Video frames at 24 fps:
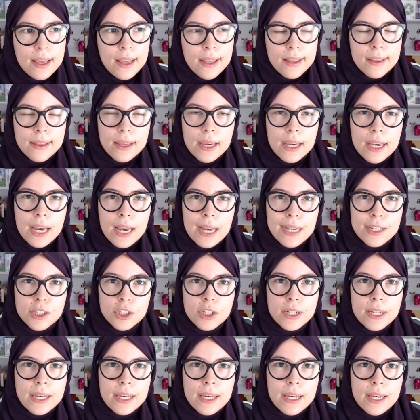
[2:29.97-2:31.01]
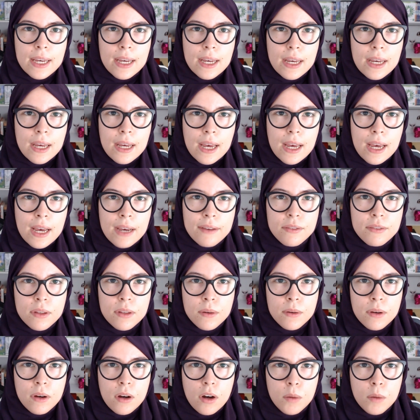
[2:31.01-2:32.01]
they actually have the